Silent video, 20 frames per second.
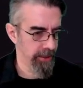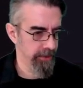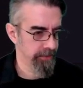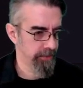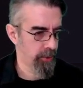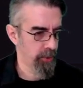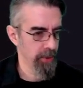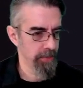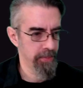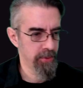
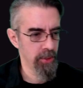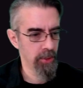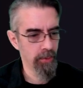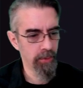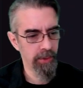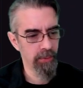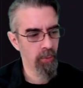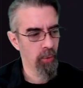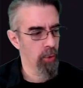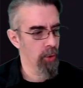crypto
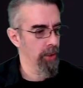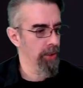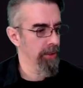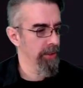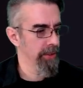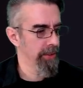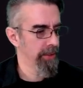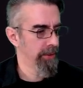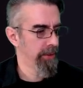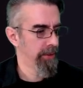
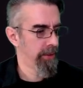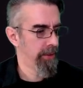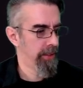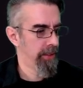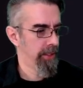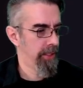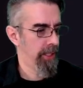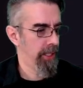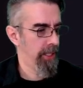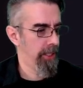reward.
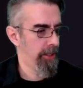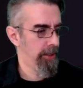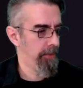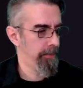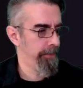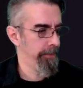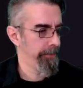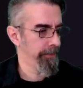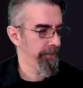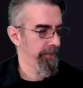
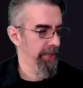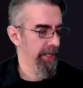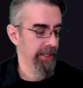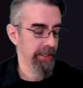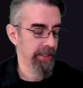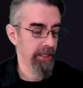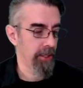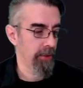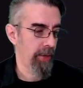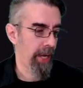And
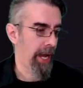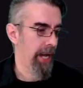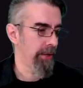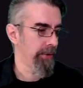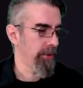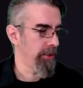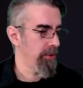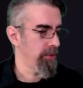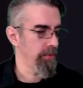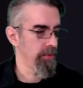how
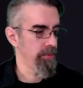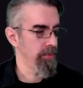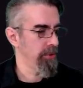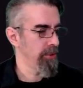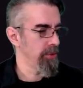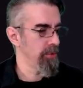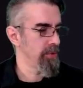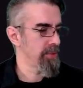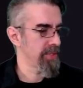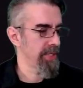you
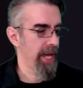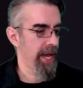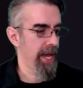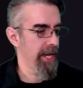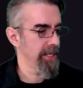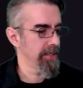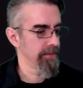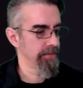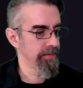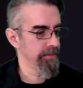use
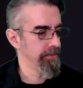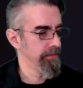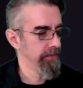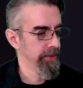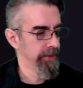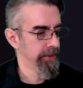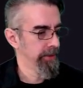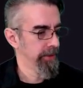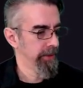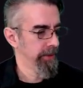that and
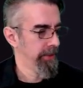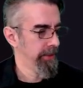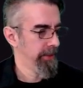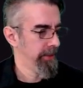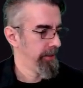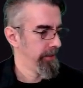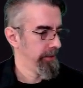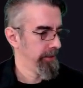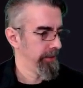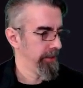
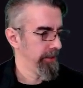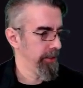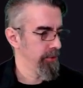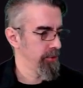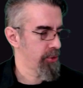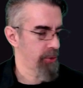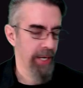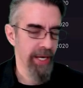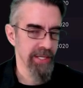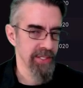
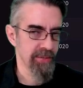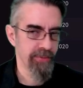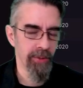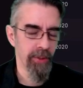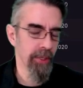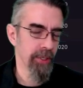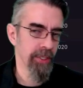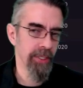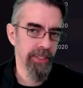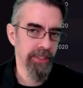
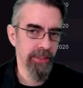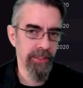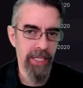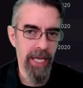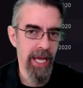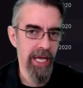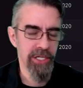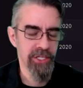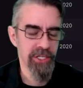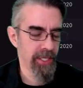transfer it and
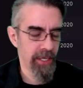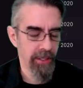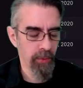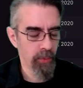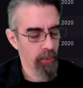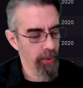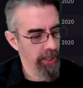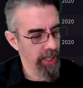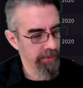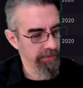cash out or
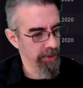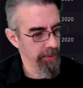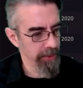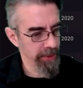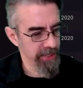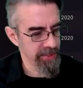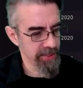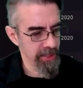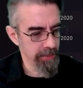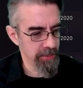whatever, I mean,
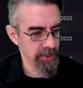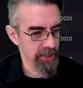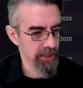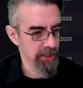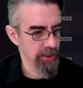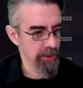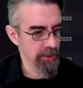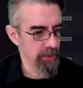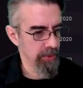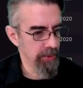that's up to
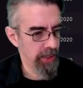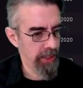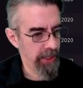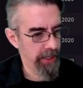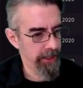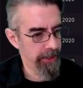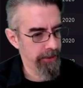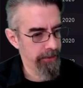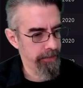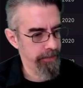you.
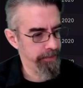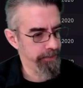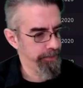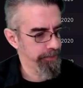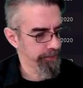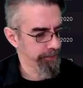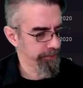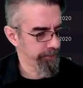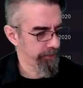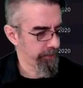I'm
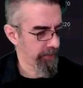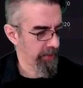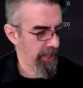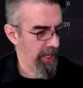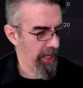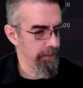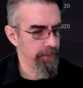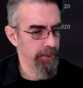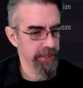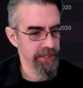
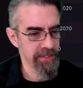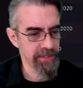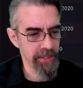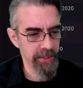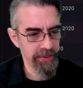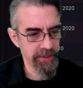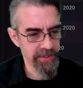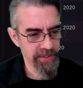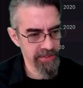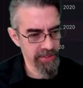pretty
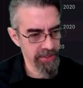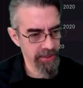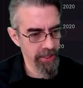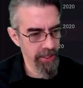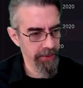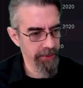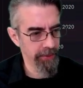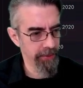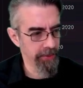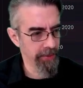certain this is
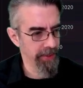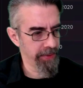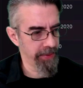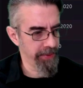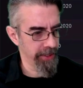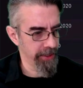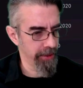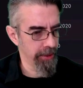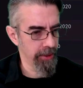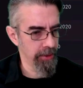another
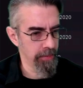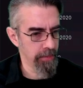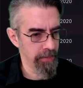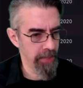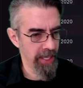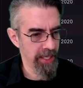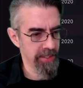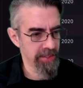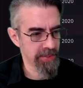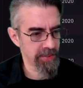Ethereum
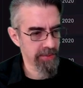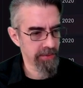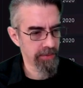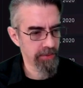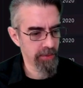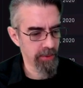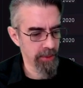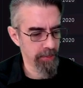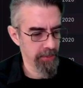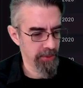based
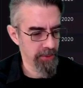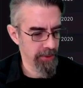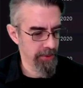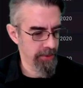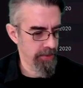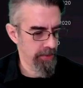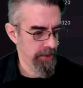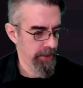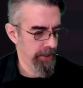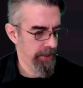crypto,